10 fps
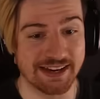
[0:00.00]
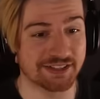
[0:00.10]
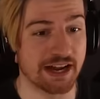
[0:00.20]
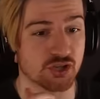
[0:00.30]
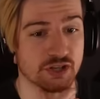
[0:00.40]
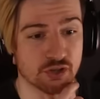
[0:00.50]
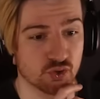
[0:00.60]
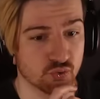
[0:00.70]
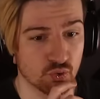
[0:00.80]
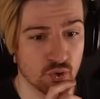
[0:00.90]
is actually
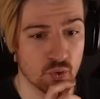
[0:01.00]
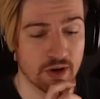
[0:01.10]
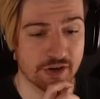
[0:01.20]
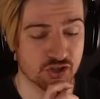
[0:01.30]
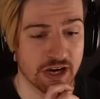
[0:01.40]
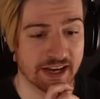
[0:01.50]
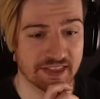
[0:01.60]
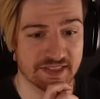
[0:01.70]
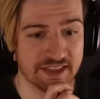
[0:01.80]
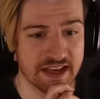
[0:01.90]
true. Let's check
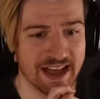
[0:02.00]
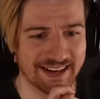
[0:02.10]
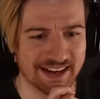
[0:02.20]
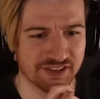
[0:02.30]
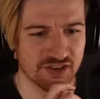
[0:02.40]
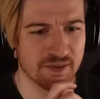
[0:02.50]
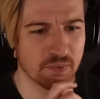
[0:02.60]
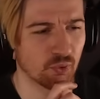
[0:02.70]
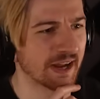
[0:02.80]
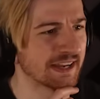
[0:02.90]
the, I guess,
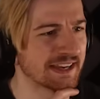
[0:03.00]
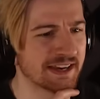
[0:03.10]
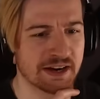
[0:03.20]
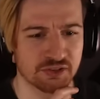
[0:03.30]
number right here,